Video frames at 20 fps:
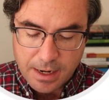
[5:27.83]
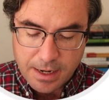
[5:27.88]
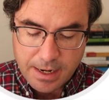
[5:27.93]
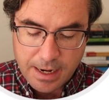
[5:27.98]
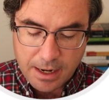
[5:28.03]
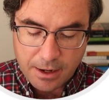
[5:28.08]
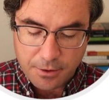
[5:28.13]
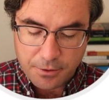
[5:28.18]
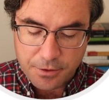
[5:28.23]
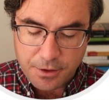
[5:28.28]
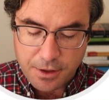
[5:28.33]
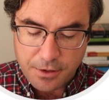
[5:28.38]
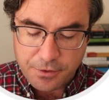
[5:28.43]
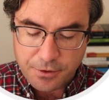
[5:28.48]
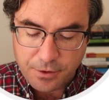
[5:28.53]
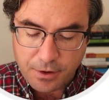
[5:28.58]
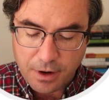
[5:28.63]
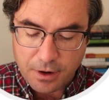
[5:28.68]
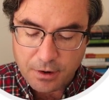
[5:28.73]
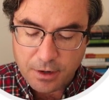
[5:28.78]
Now,
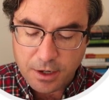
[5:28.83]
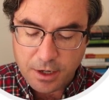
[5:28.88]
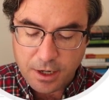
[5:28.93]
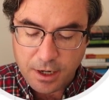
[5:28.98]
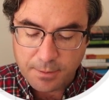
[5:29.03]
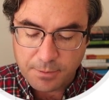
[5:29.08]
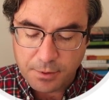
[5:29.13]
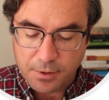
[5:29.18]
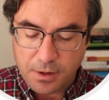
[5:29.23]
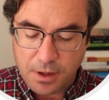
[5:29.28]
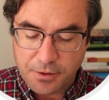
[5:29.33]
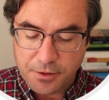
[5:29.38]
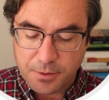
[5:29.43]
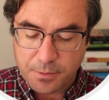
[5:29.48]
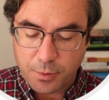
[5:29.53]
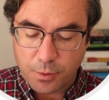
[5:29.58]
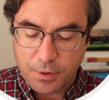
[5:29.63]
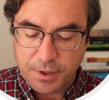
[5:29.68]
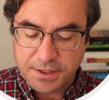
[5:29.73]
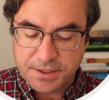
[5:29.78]
there are a couple other
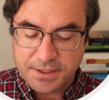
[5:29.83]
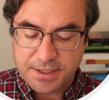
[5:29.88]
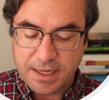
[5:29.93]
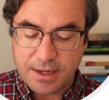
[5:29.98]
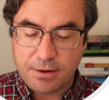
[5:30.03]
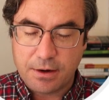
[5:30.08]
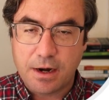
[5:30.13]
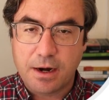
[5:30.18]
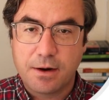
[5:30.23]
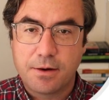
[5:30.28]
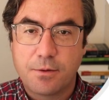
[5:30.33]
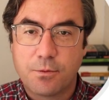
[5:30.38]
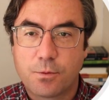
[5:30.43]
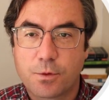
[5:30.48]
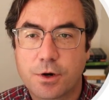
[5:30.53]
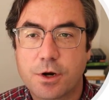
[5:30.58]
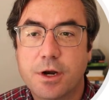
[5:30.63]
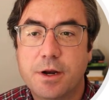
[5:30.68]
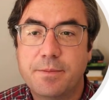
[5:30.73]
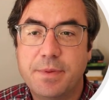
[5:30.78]
points that
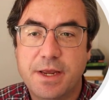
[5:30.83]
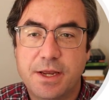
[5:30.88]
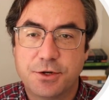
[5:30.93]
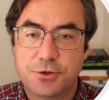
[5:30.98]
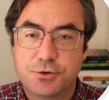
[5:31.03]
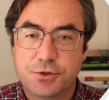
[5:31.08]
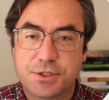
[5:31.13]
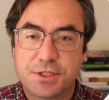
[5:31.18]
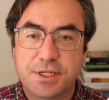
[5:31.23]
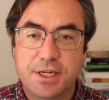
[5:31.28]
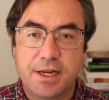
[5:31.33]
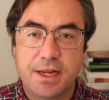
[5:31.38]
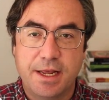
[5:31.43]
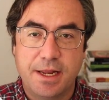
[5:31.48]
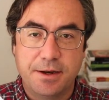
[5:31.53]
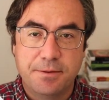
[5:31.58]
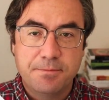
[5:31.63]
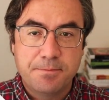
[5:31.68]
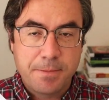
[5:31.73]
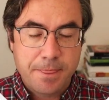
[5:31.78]
we're going to be interested
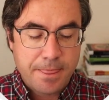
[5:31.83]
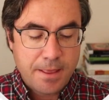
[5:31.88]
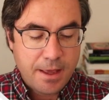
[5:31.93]
in,